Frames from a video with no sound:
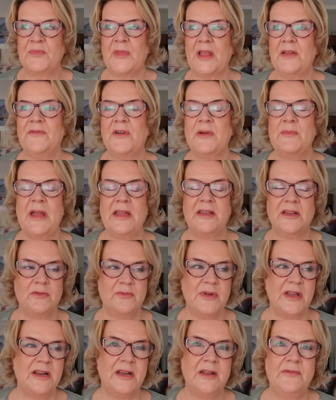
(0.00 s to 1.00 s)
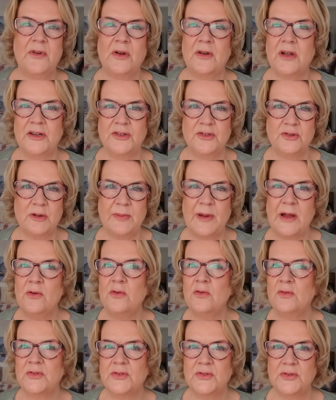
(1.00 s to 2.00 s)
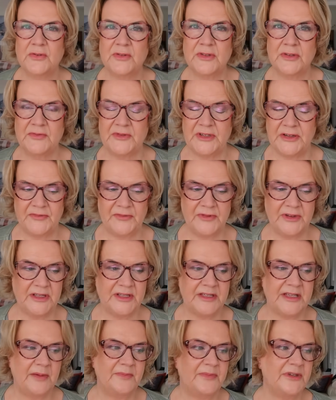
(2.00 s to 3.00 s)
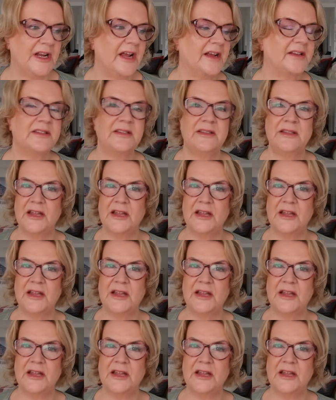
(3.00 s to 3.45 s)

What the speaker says: If I make a weekly vlog, I talk about all sorts of different subjects,